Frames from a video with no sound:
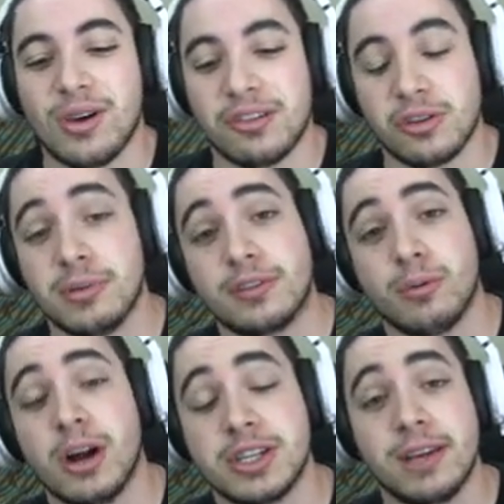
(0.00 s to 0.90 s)
Thank you guys so
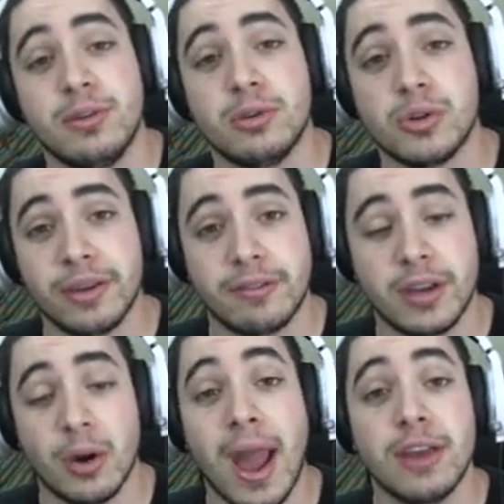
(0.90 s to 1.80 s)
much for watching. If you enjoyed
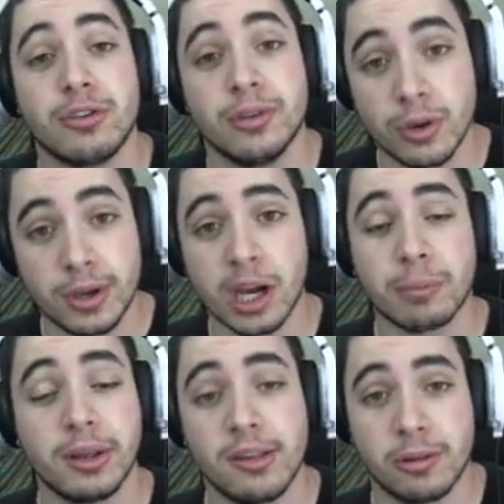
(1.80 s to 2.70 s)
the video and you're new
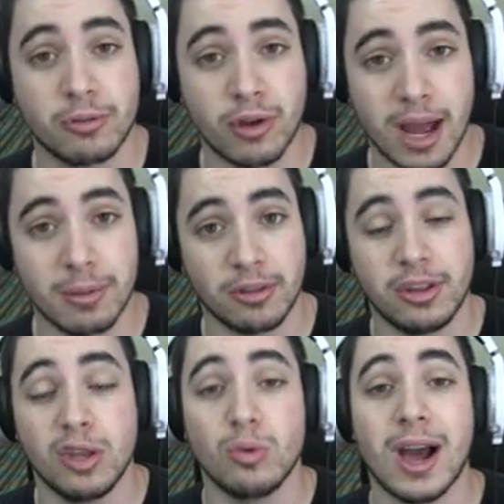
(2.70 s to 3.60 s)
here, please subscribe. I'll
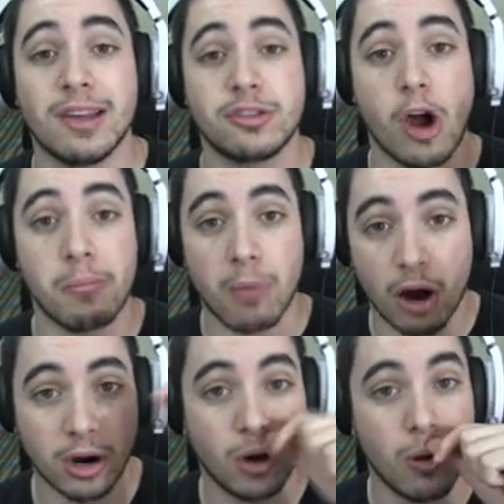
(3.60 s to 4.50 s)
see you guys
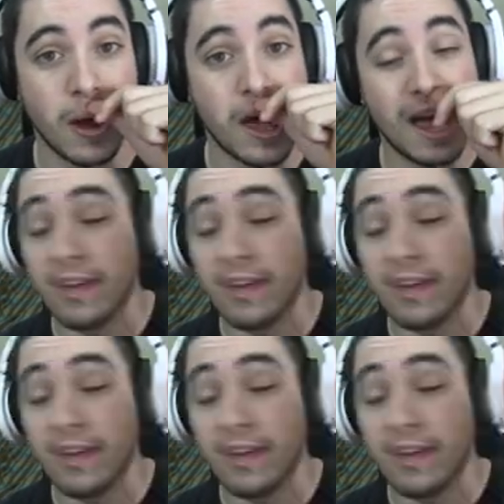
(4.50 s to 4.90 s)
tomorrow.